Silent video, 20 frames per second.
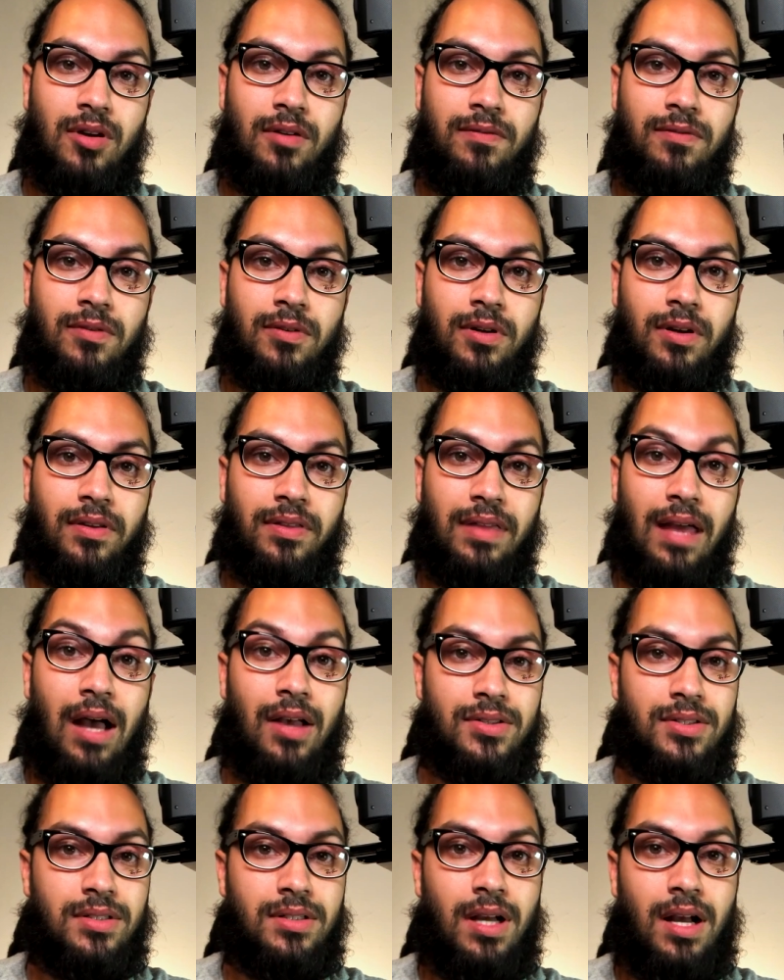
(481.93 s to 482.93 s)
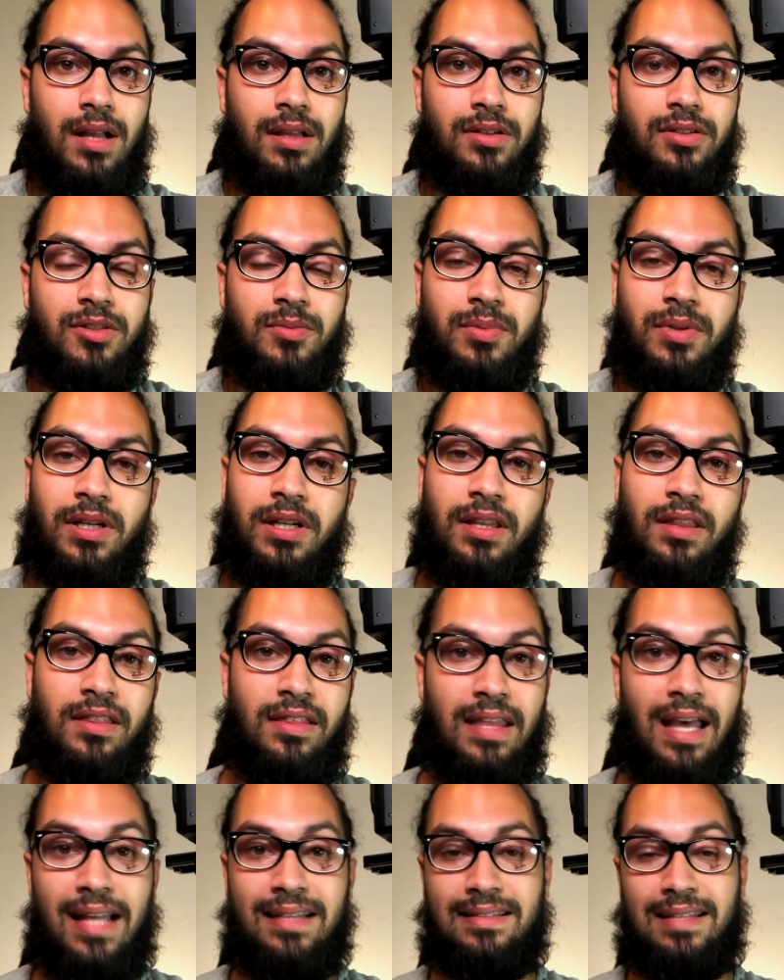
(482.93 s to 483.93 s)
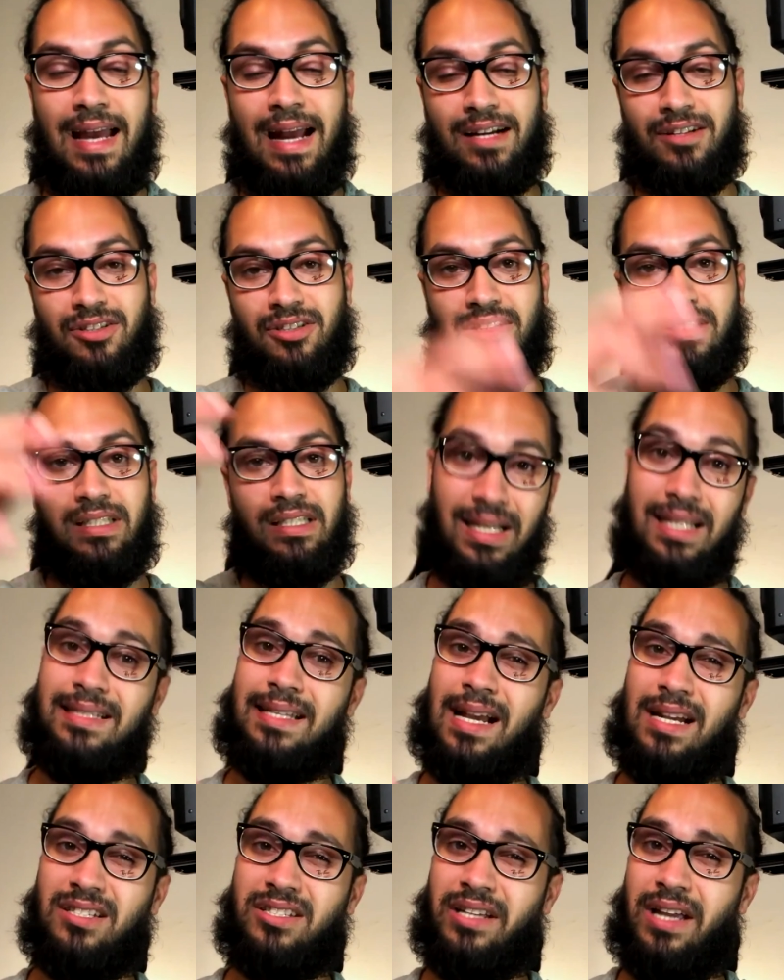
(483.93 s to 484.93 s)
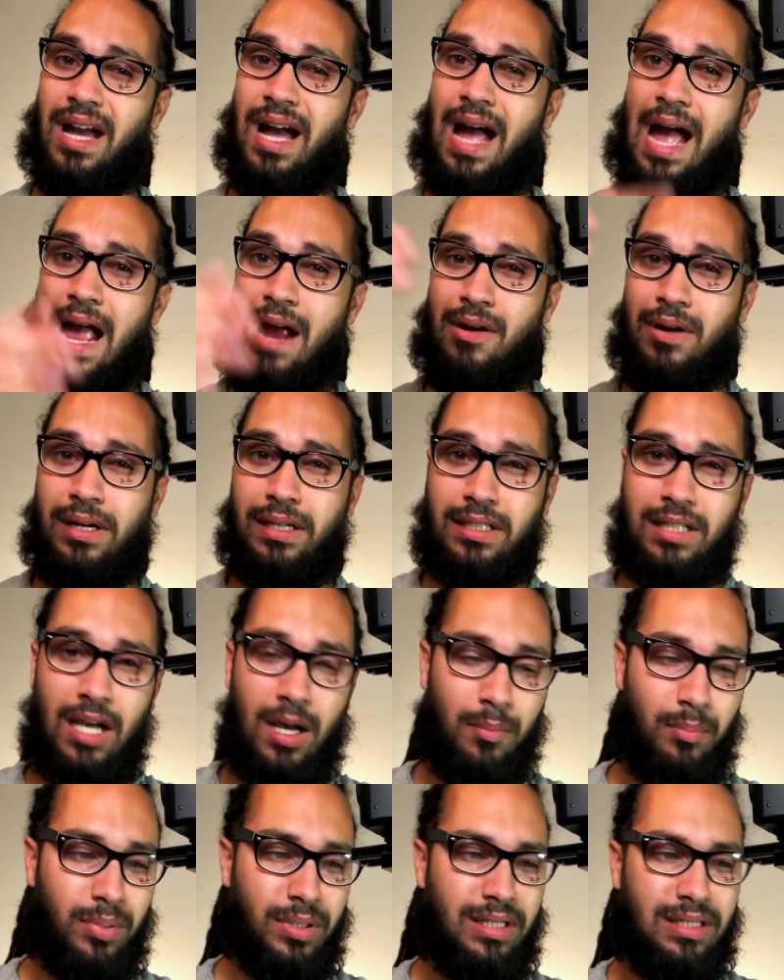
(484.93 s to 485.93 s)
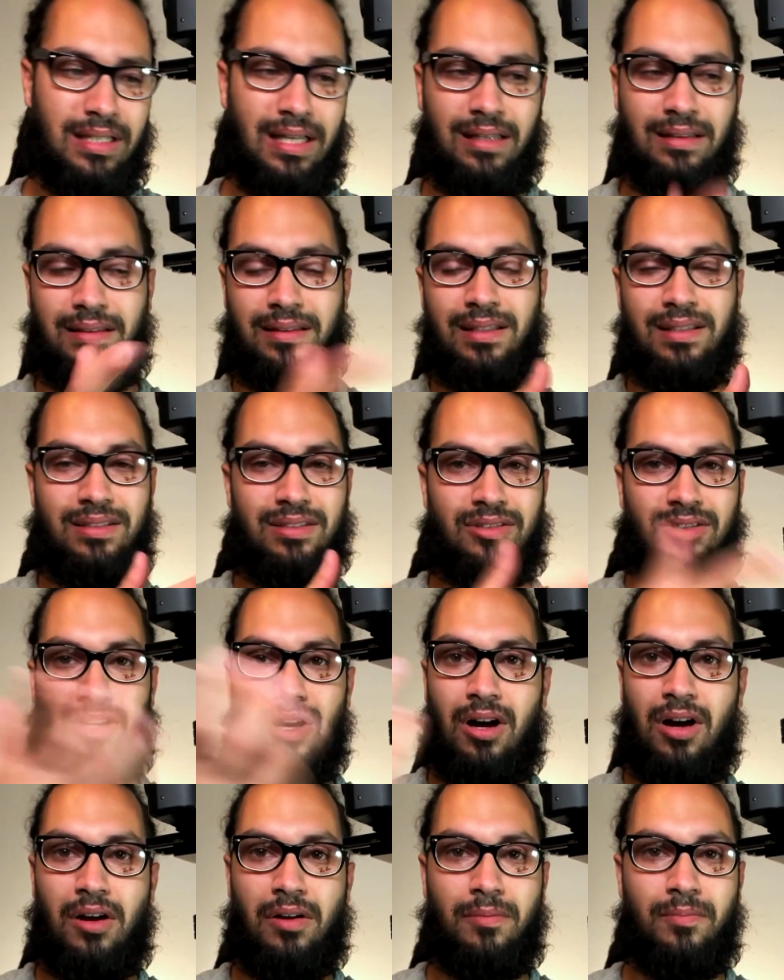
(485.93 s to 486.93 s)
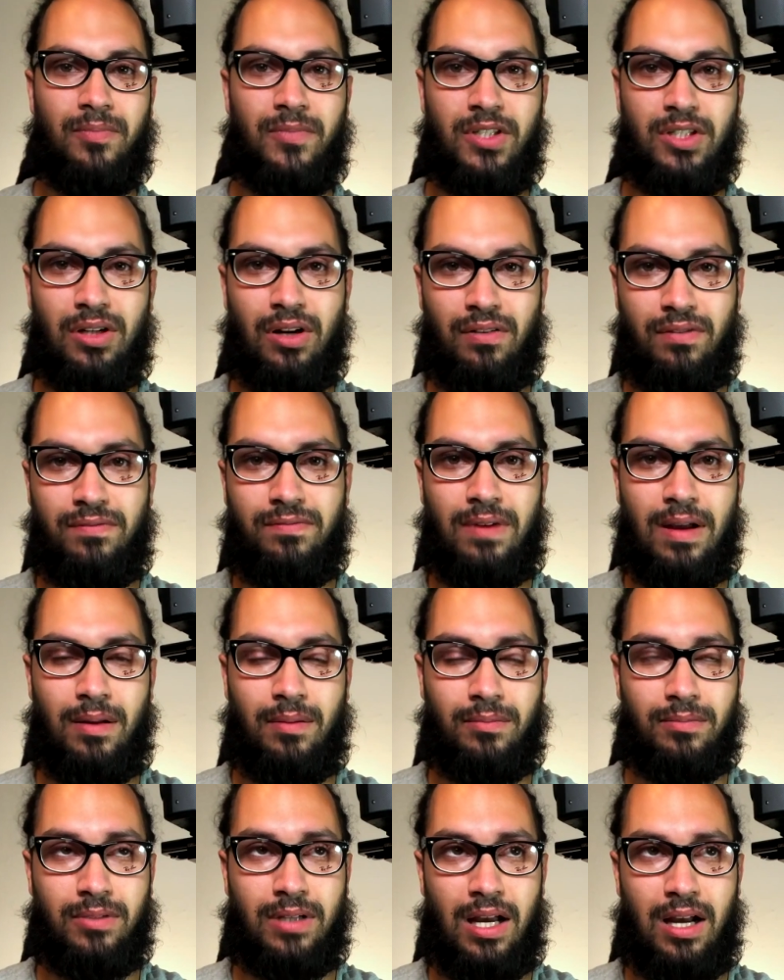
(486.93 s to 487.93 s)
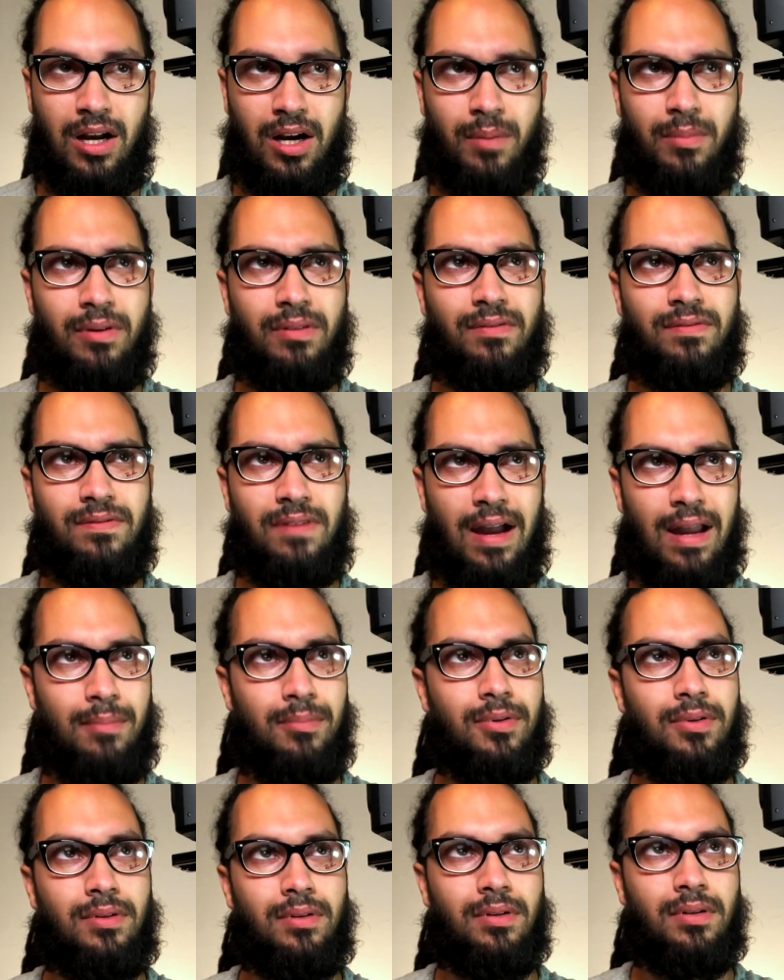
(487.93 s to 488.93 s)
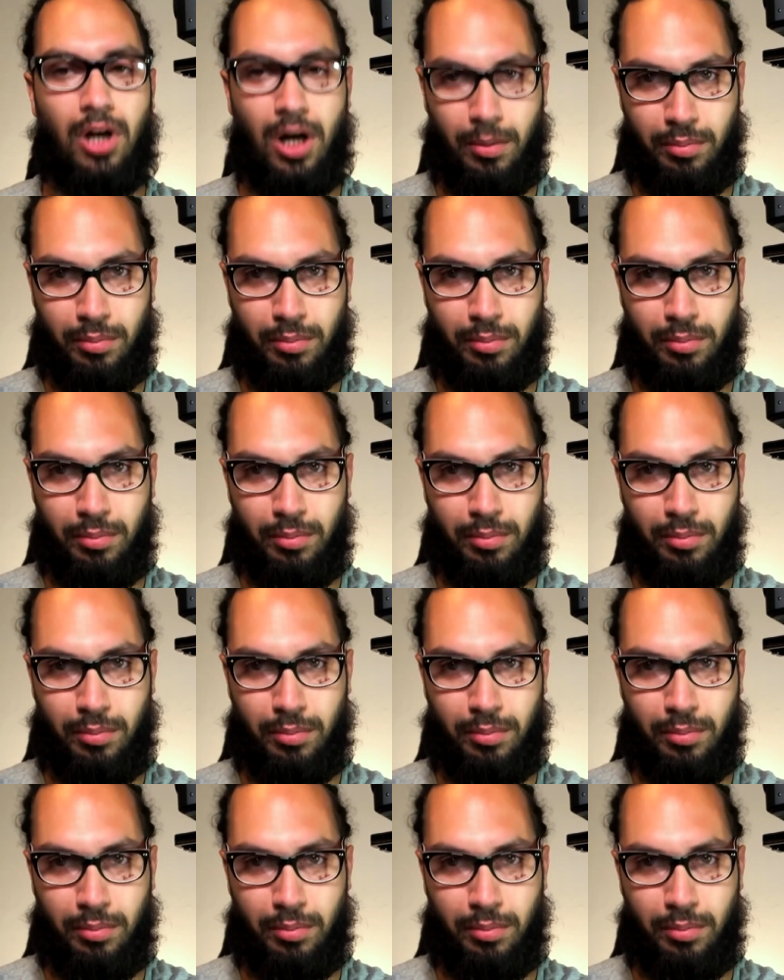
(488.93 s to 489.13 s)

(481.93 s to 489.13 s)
go for $1,000, but that's actually a higher end company that this is all, you know, carbon fiber.